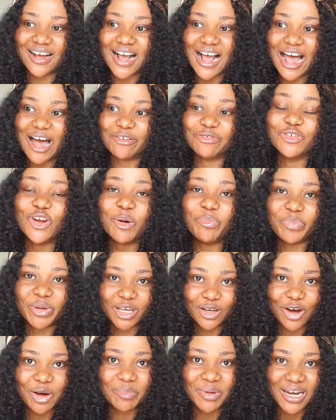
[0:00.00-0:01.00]
have not
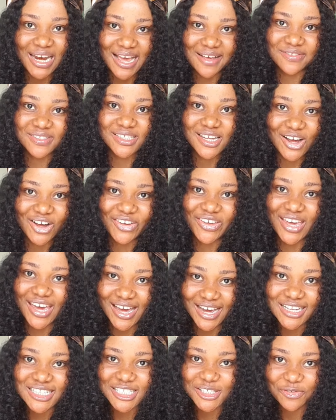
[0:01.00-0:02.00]
become a lifestyle
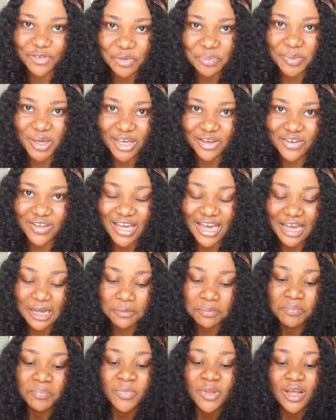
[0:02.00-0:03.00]
yet for me, okay?
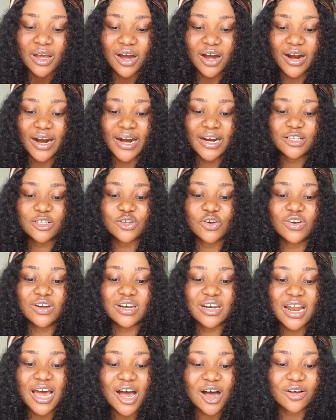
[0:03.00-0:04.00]
All right, so
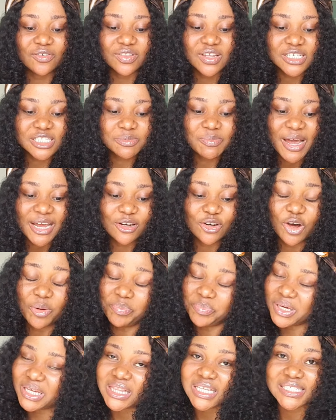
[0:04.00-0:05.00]
now this might not
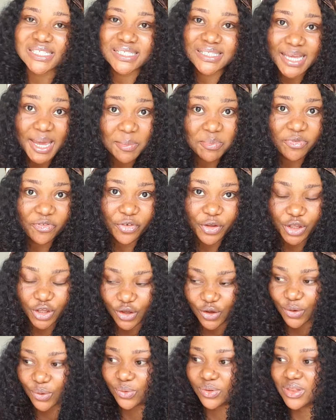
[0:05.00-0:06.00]
be the same for
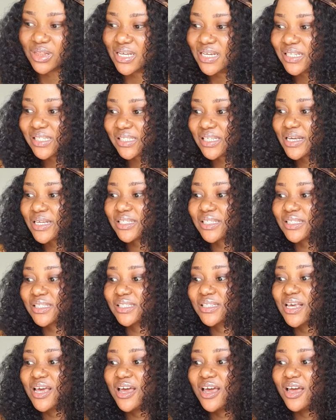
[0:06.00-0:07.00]
you. This is
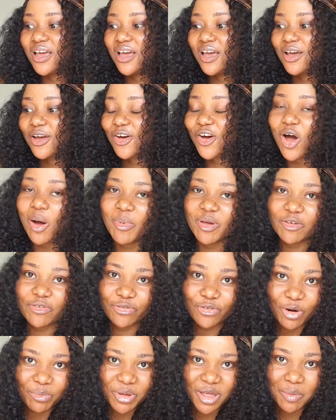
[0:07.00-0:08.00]
coming
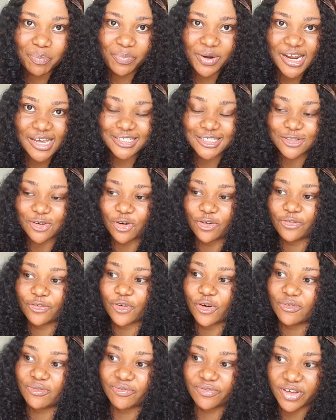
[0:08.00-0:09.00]
from a place of
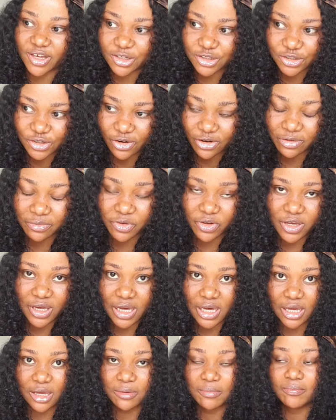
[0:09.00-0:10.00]
conviction.
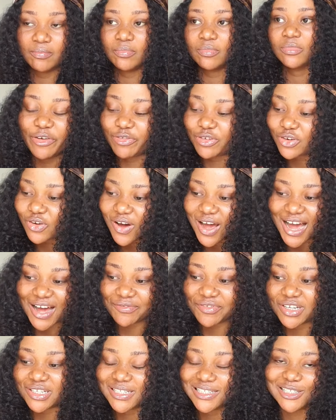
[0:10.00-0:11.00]
Okay. If you don't
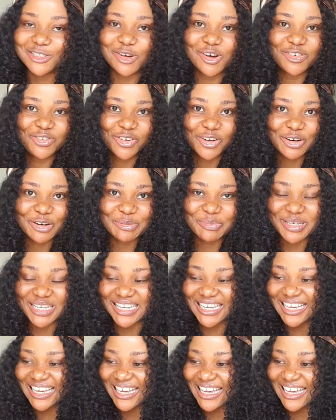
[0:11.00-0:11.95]
have it, don't follow me.